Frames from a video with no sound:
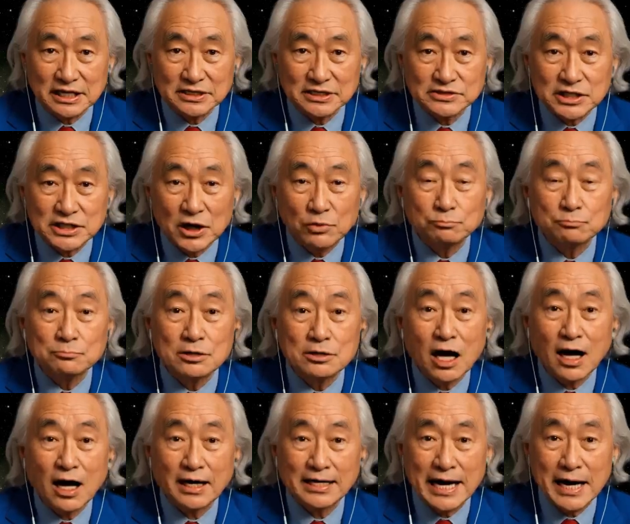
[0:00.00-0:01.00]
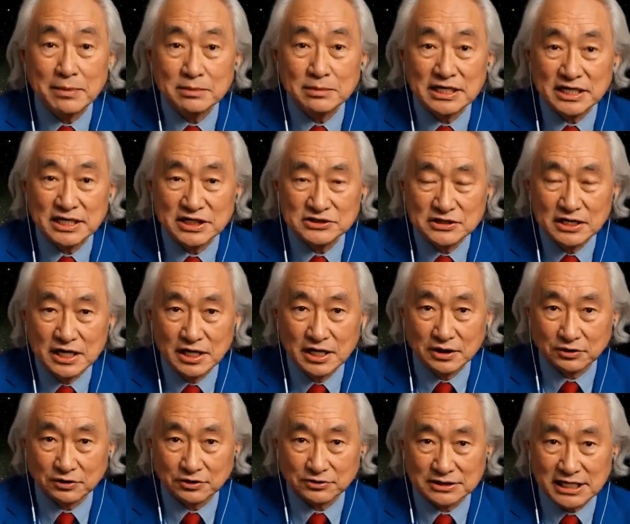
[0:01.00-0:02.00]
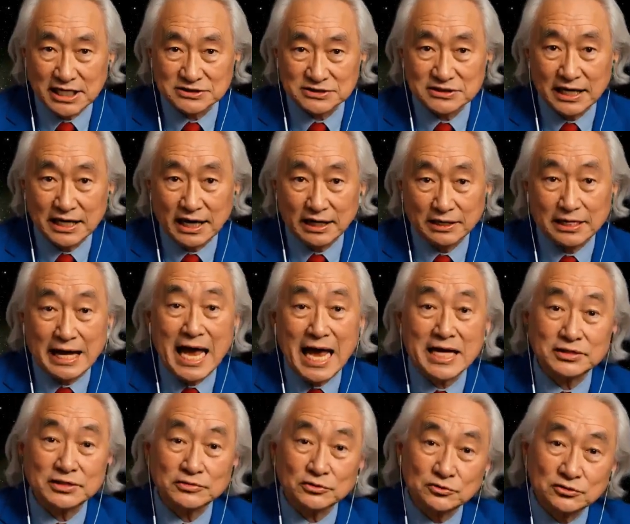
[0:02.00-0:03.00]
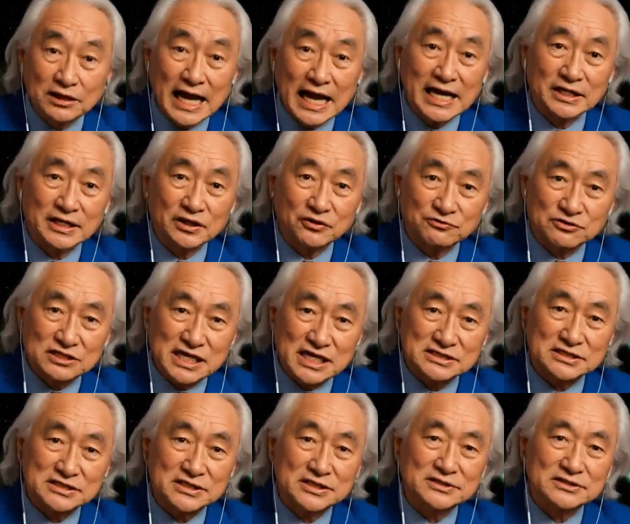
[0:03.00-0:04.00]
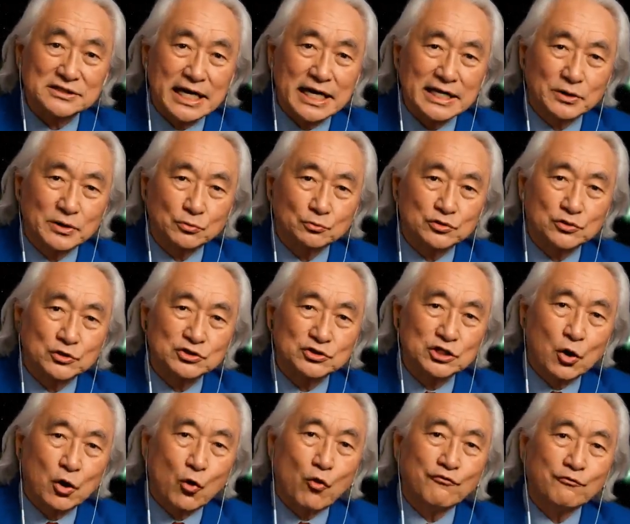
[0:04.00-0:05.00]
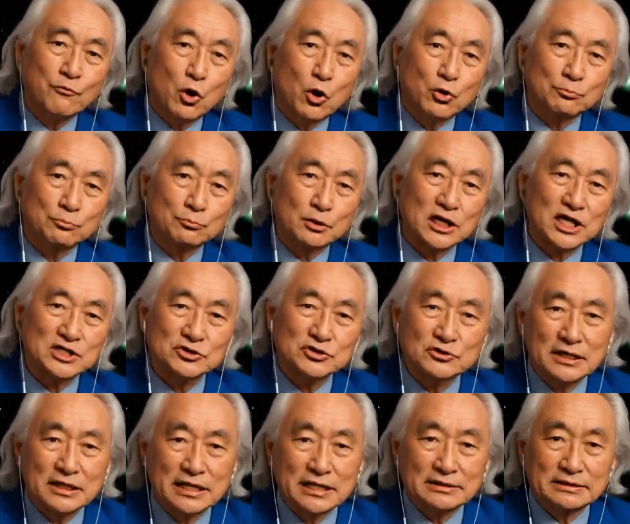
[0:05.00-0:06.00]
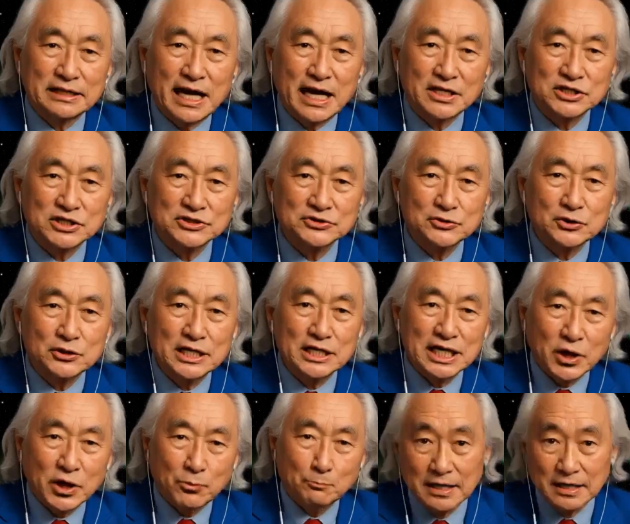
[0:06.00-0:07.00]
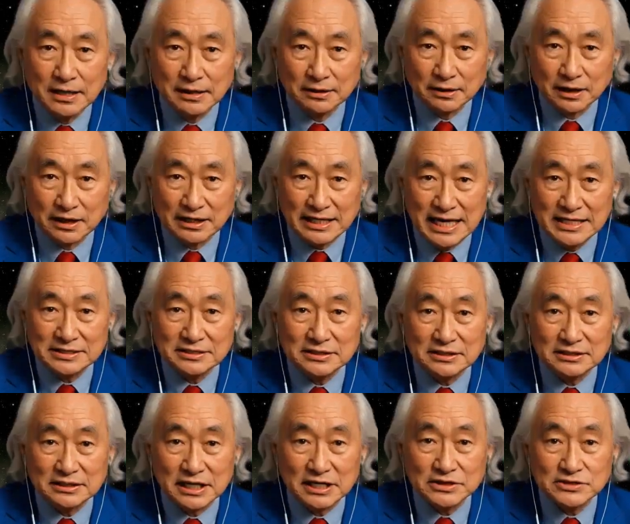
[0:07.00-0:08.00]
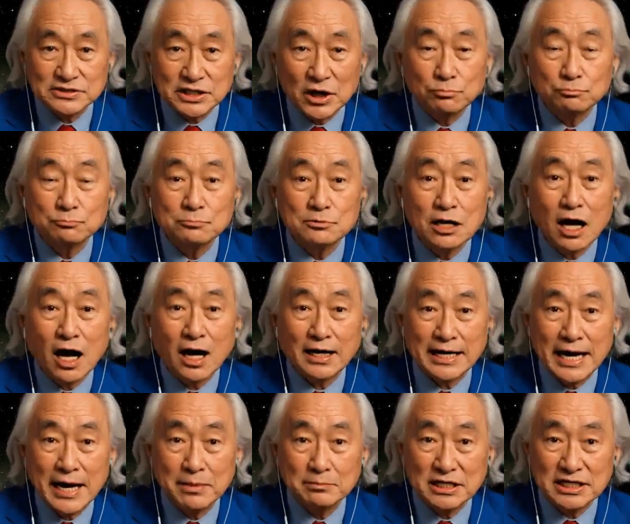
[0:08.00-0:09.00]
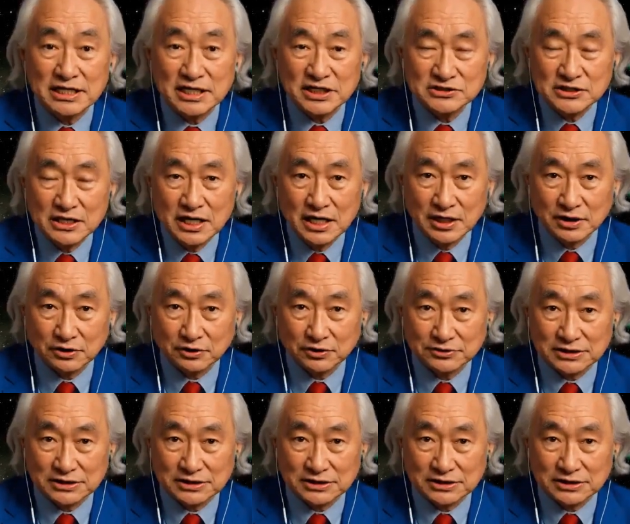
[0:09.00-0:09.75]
Atlas is not another head-on collision. This one is a T-bone, and it's coming in on that side angle in almost perfect alignment with all of the planets.